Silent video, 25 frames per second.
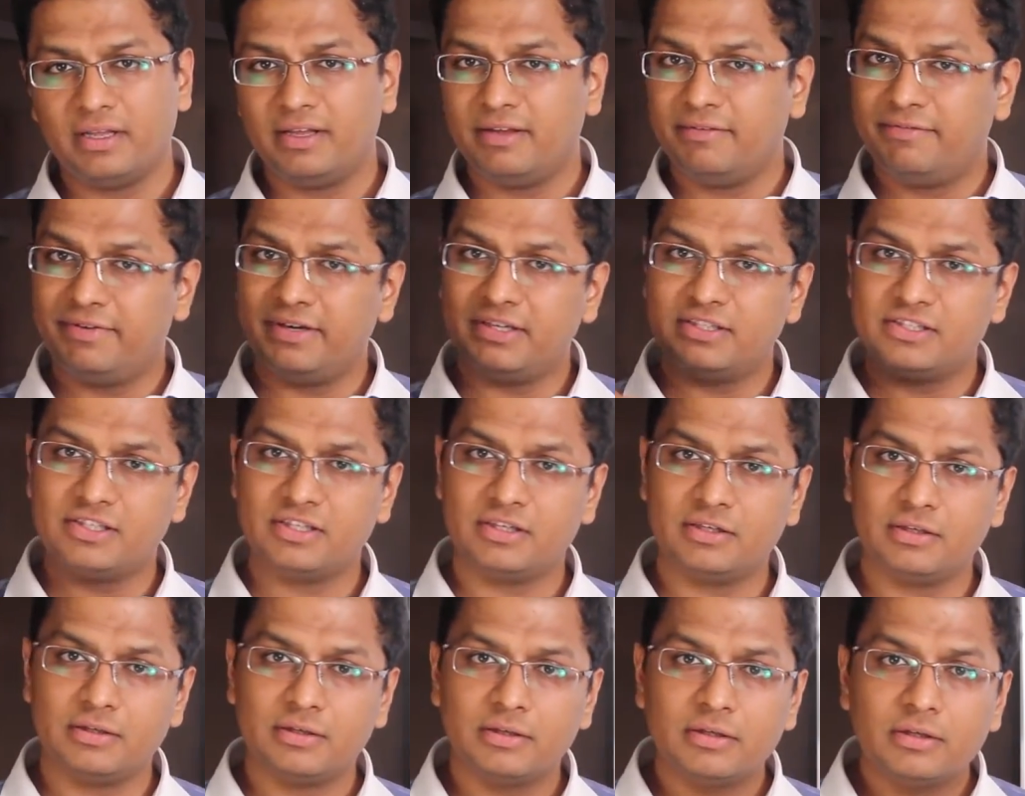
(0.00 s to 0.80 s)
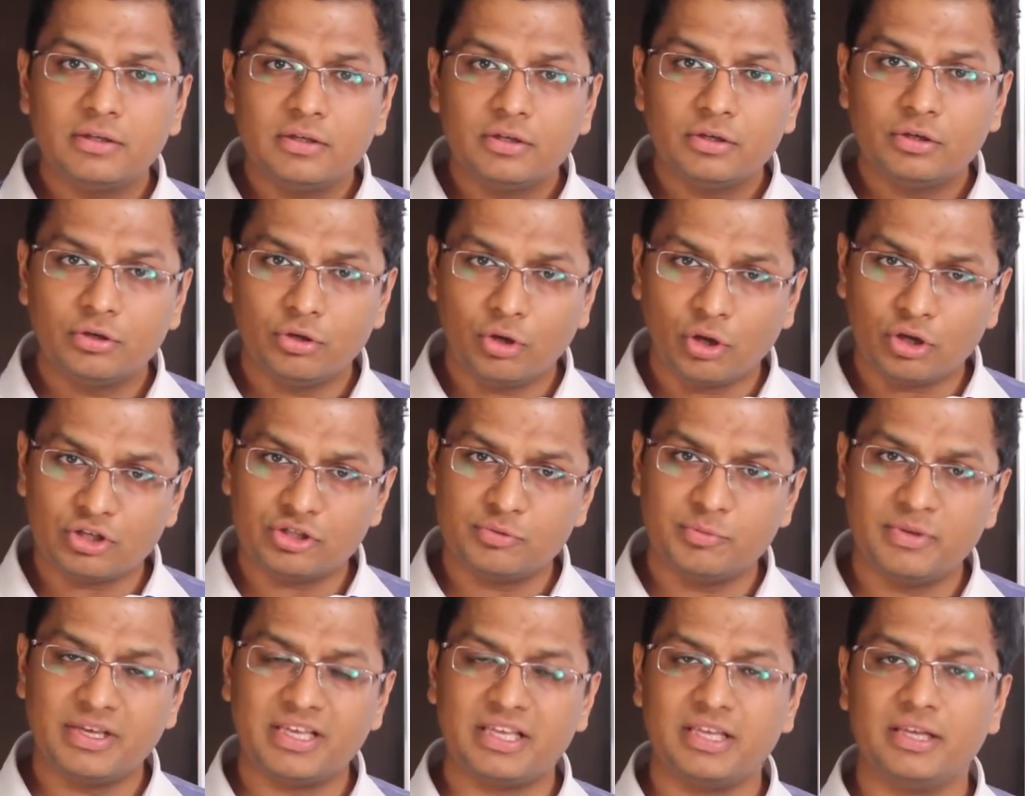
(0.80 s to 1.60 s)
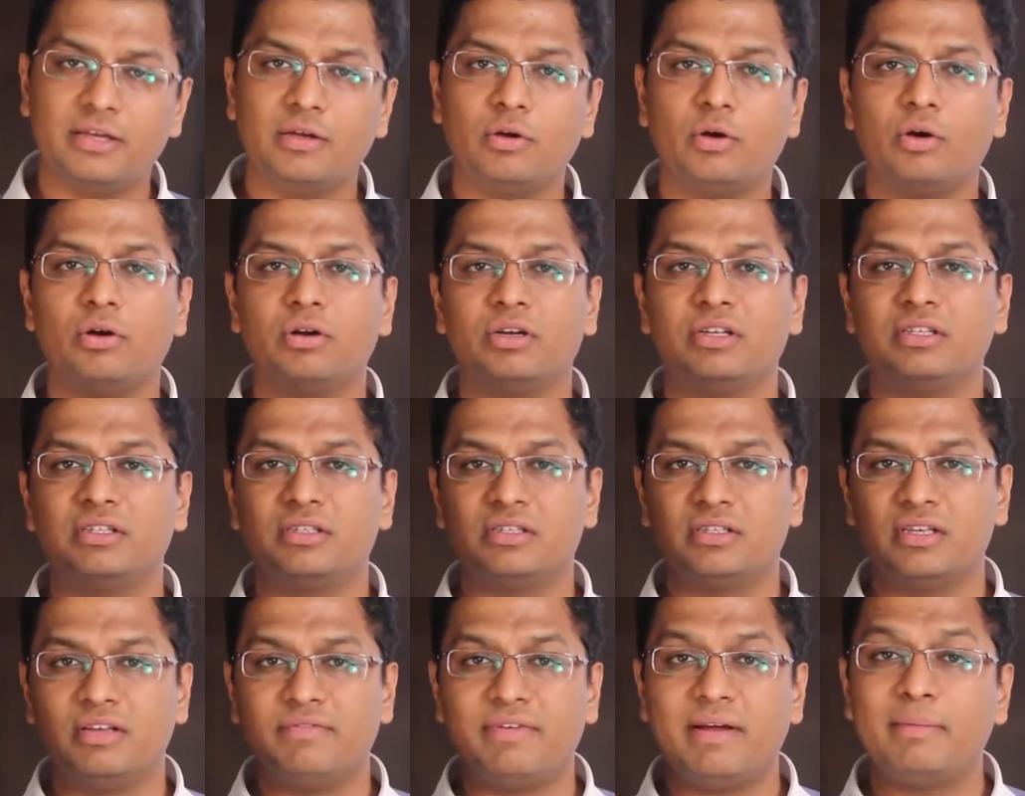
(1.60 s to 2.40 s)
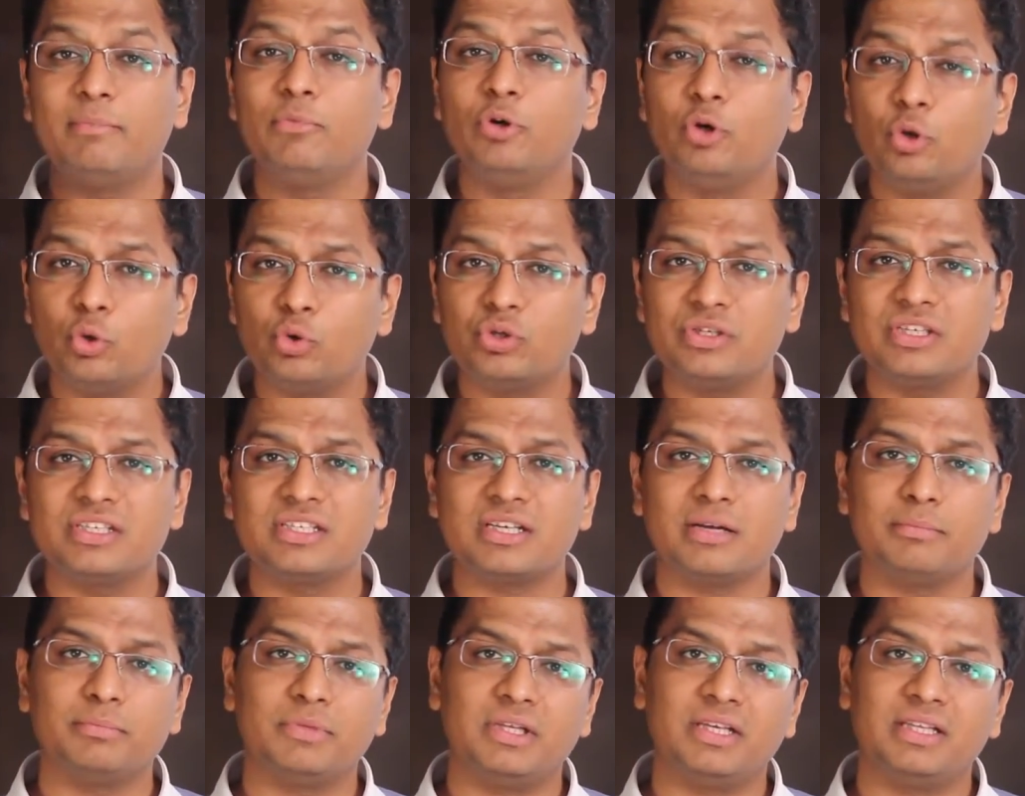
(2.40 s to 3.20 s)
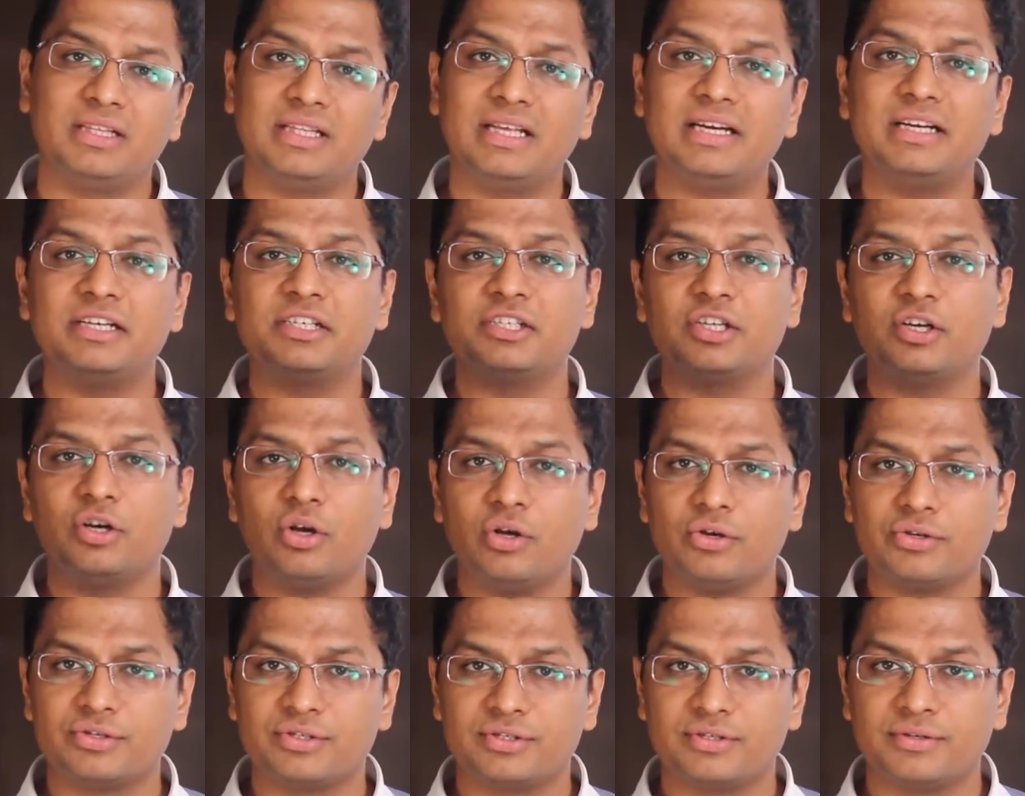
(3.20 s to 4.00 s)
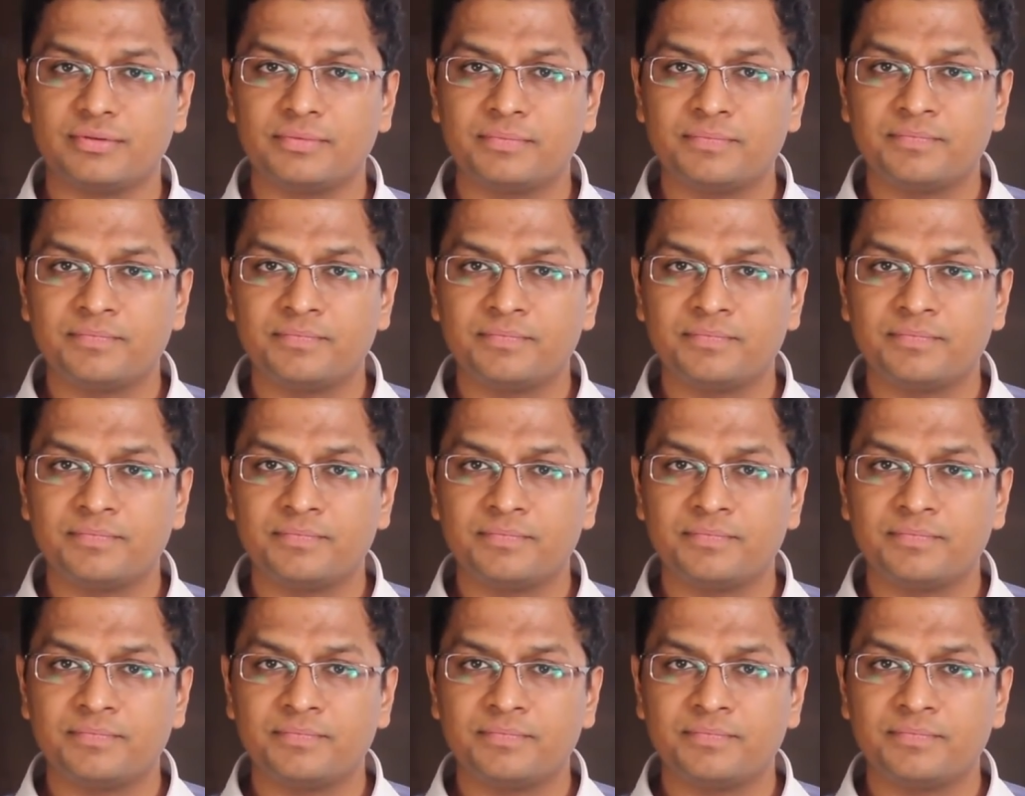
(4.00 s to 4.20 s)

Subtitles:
If it's a loss making or if I'm losing something, then it's a loss.